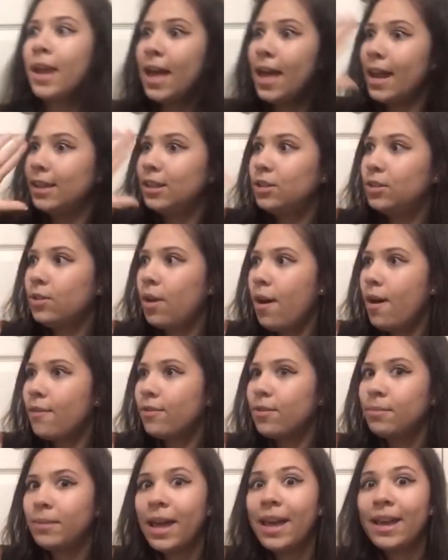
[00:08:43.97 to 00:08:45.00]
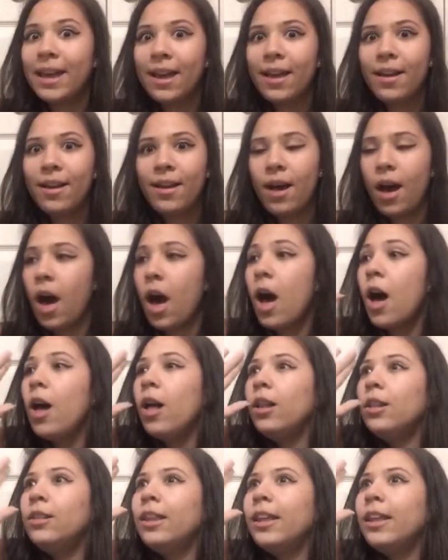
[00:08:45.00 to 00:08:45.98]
And I saw it from like a,